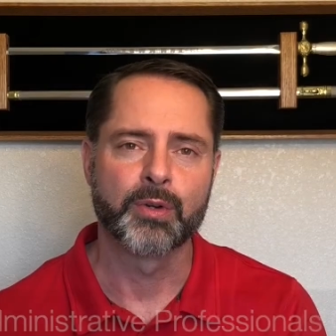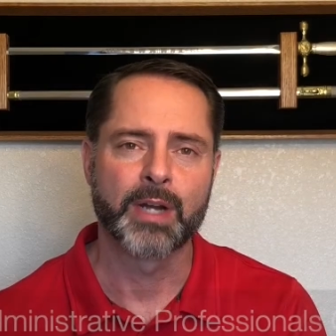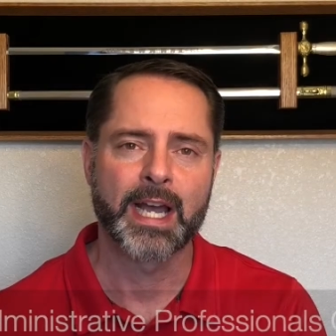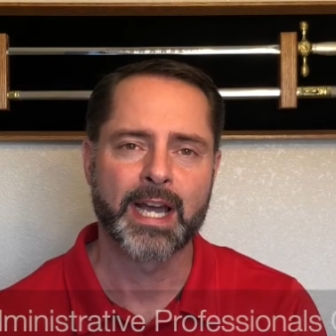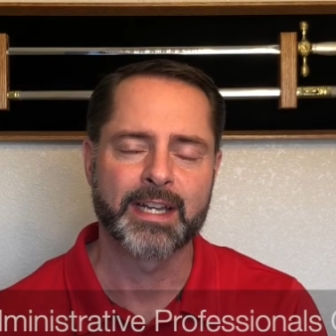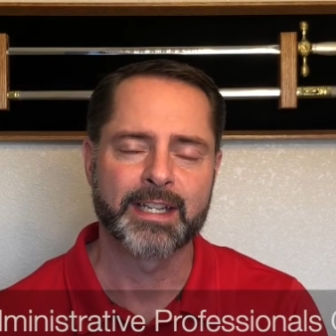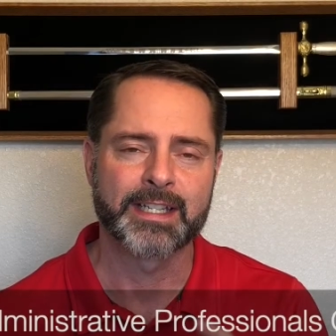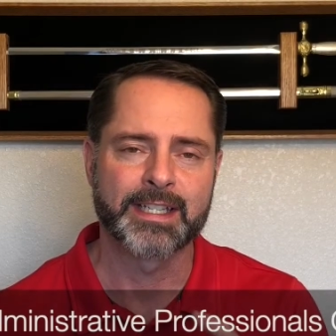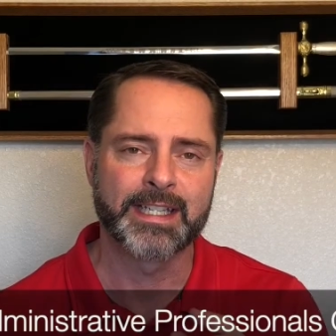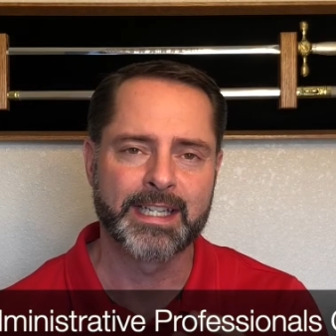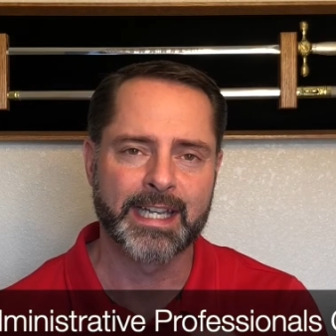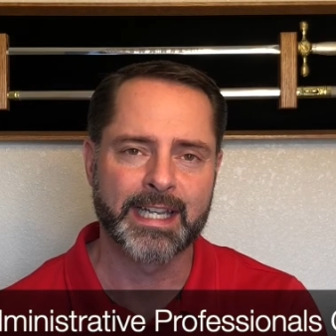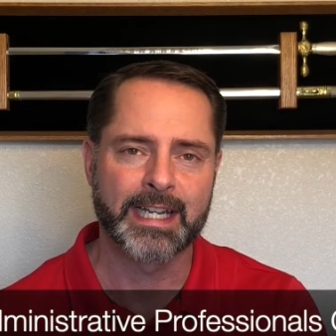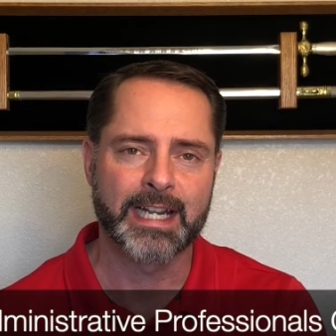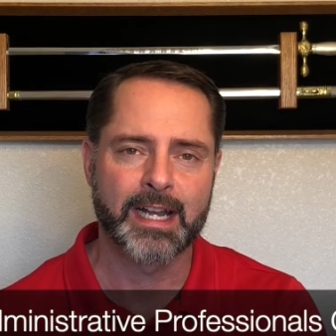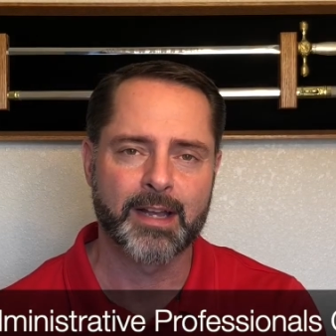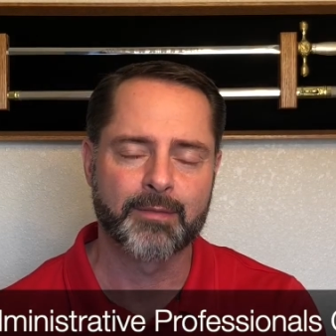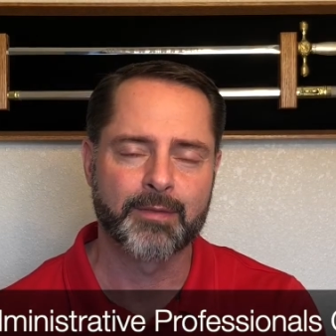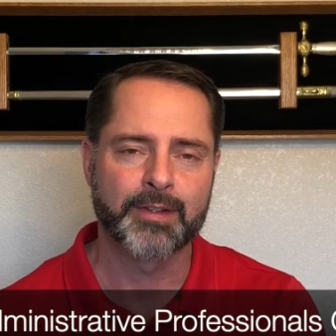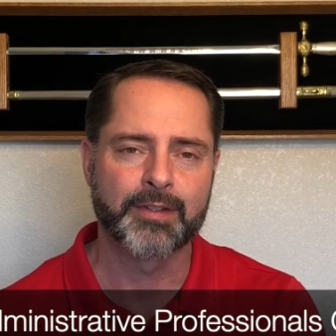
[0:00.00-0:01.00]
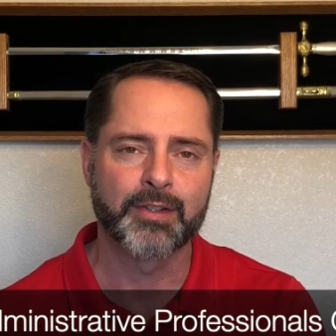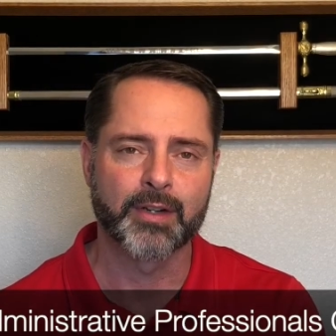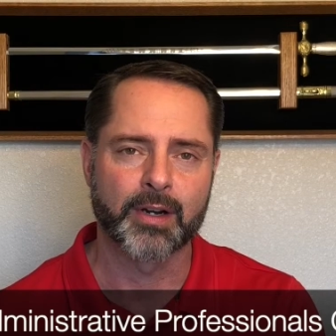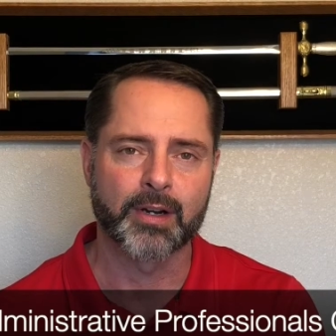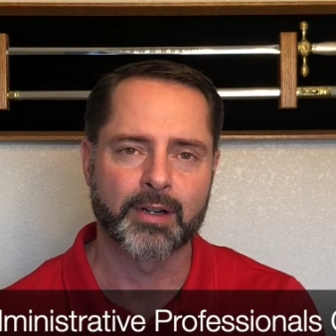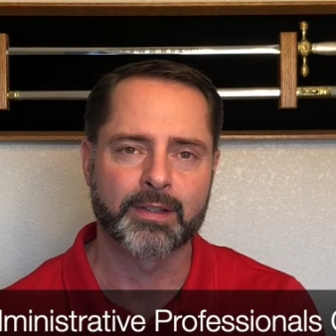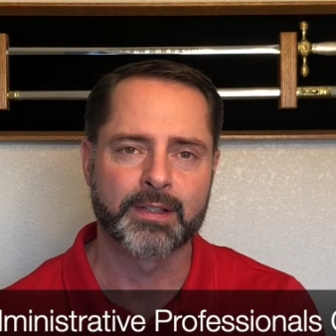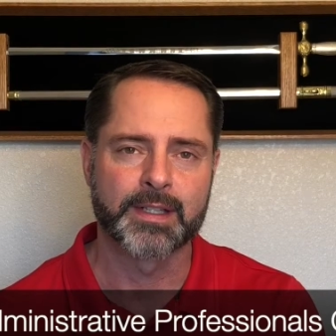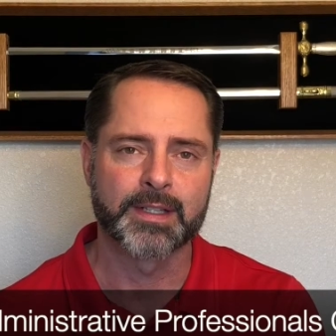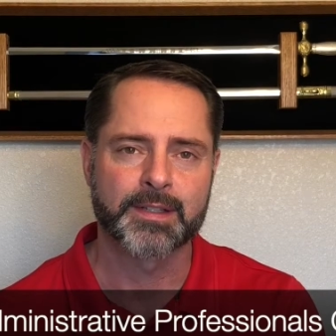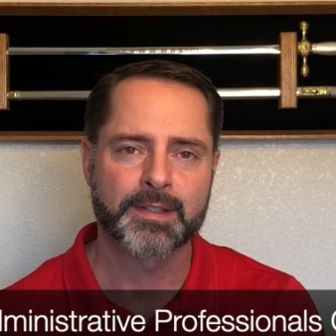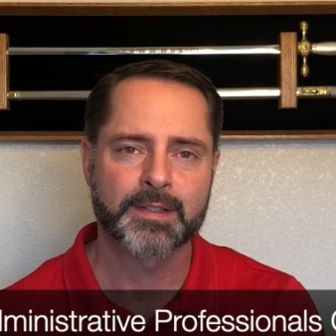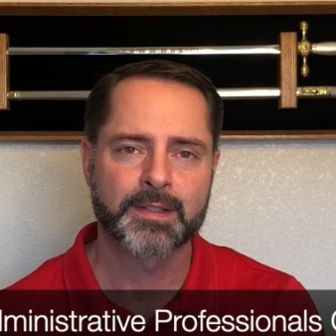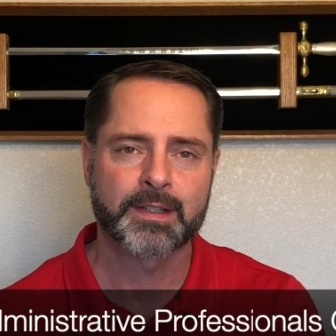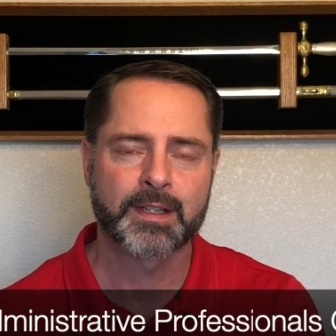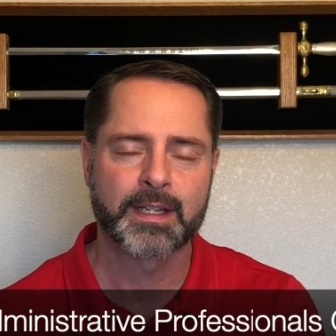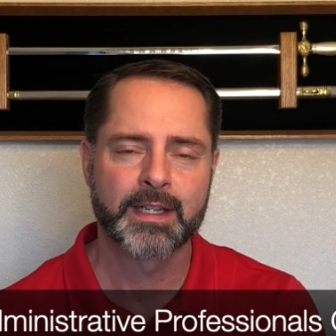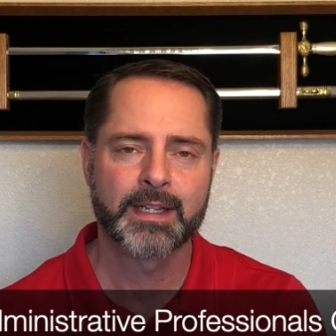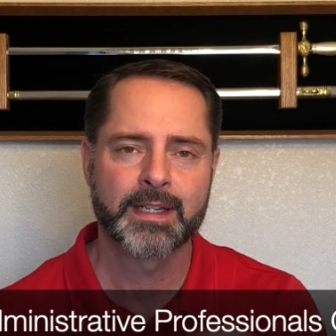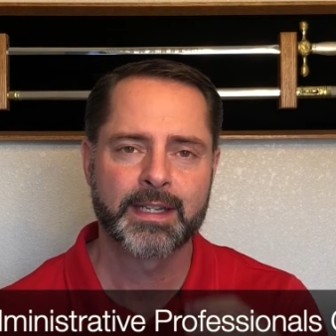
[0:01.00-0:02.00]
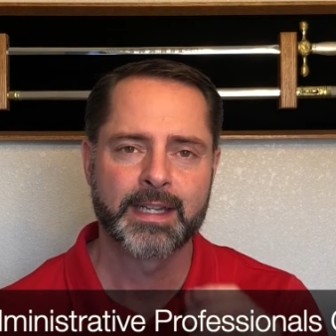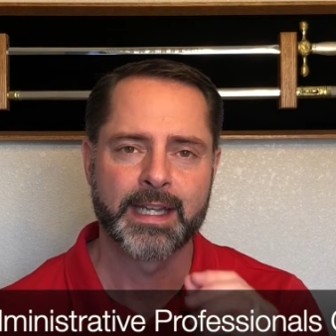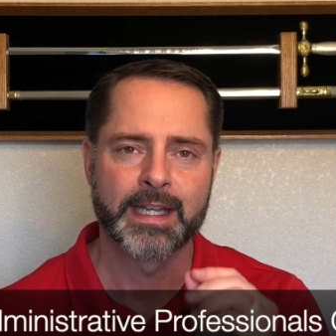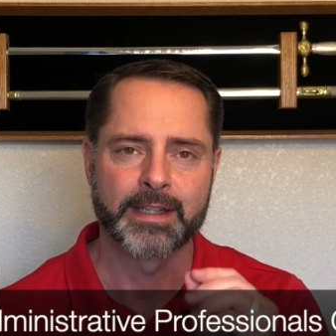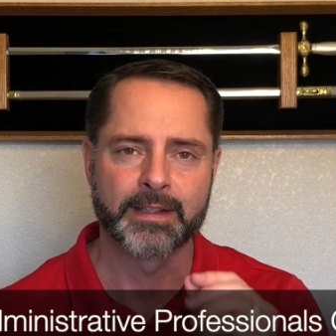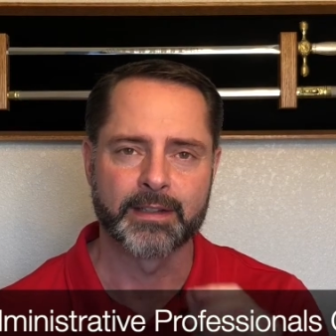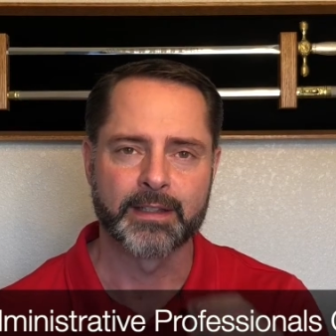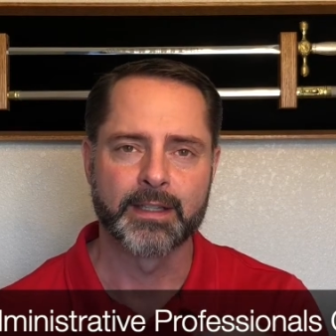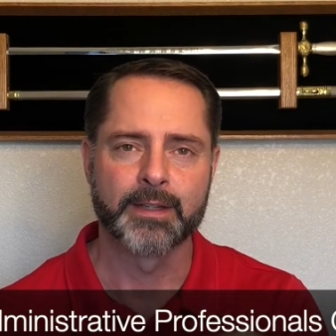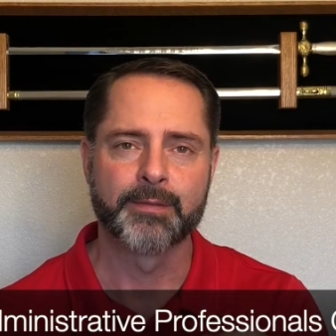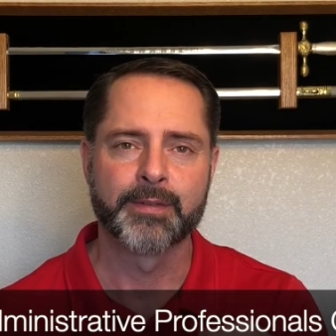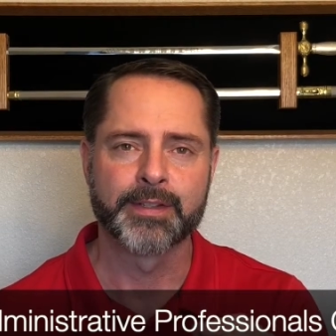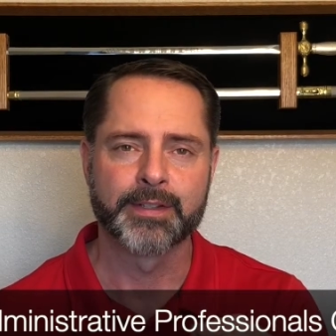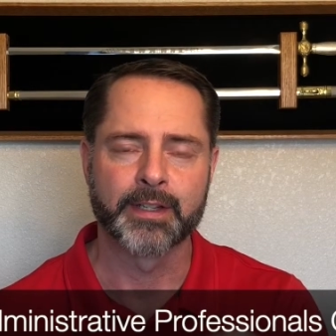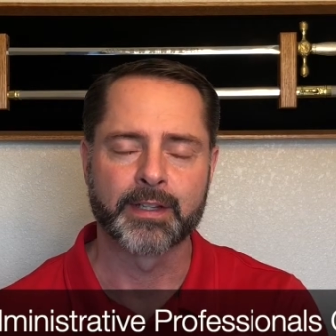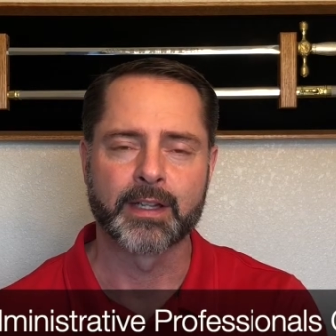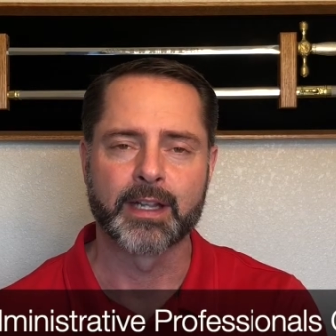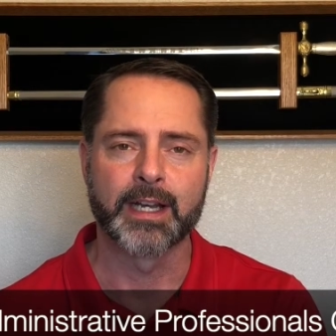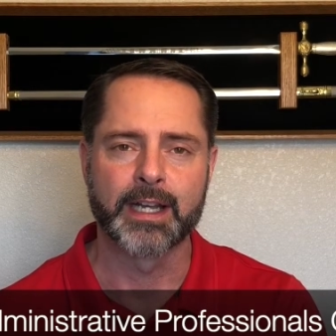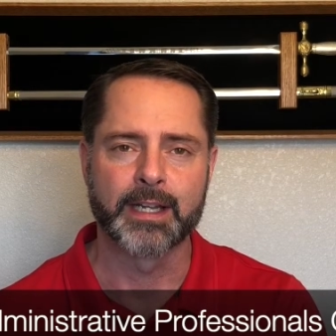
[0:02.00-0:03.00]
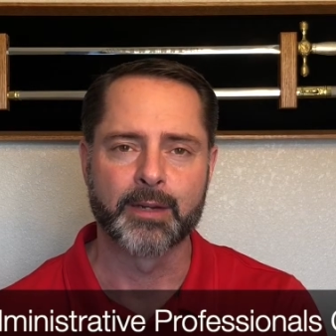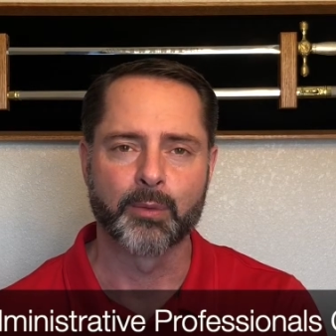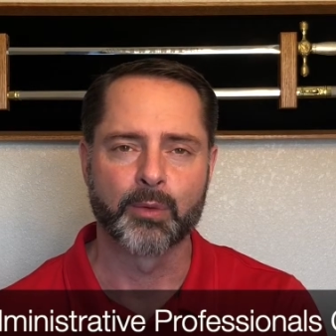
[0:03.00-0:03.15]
how to get out of the darkness and live in the light.